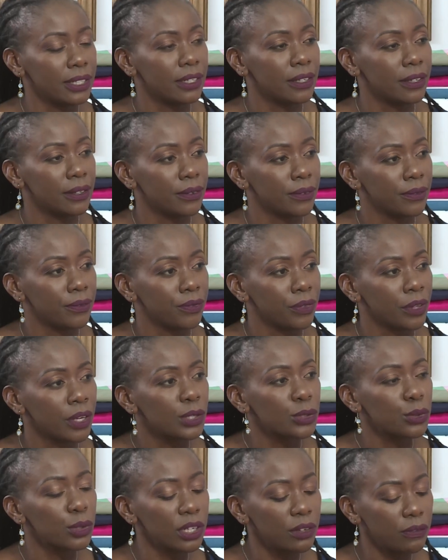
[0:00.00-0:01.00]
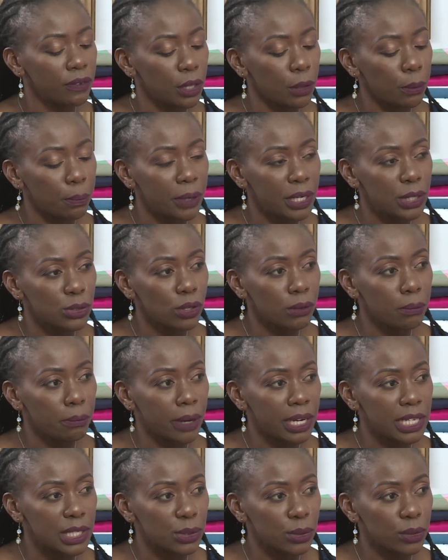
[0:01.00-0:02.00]
Yes. So, developmental
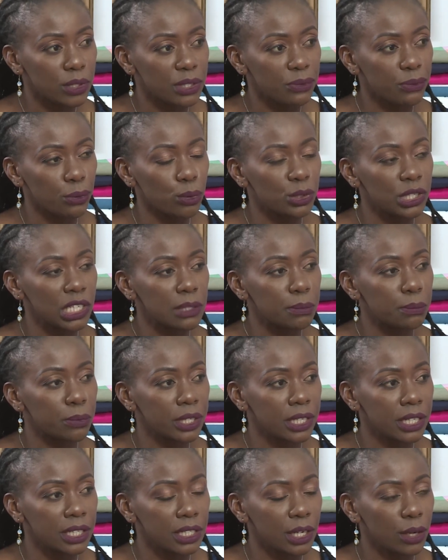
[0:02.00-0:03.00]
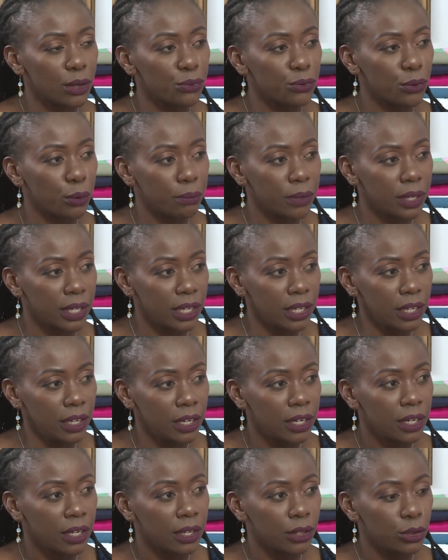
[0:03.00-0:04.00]
milestones, if you could just break it down for me,
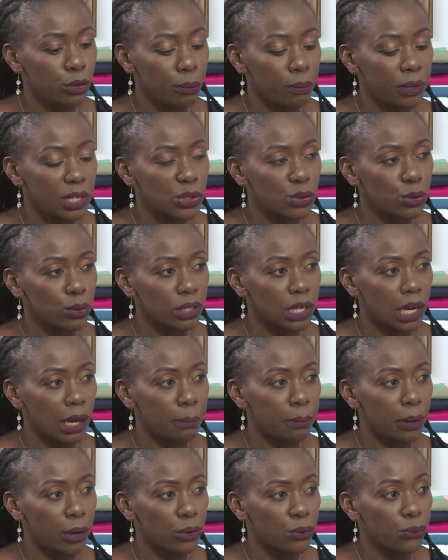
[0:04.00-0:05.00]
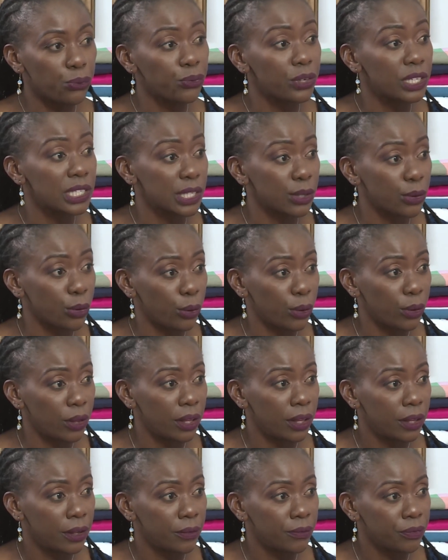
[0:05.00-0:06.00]
you mentioned about physical.
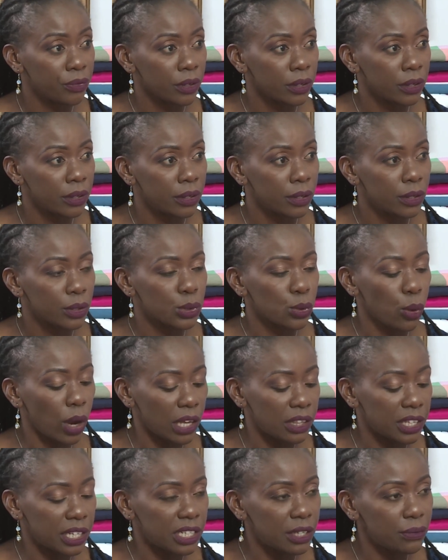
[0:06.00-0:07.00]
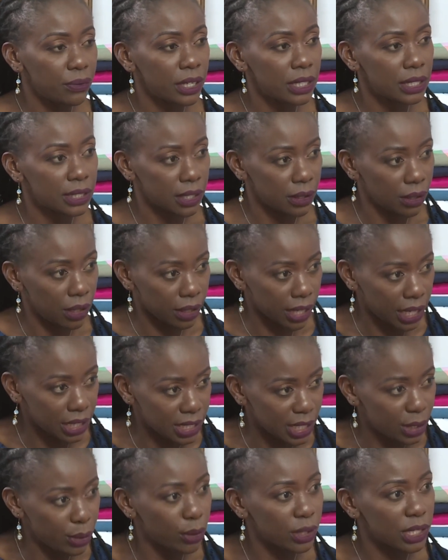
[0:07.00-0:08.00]
Mm -hmm. So, are there different
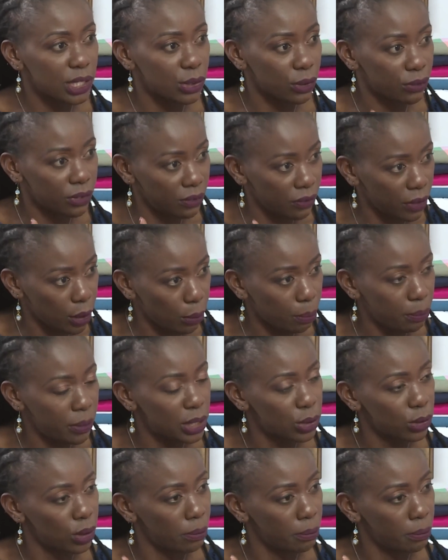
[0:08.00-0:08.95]
categories of developmental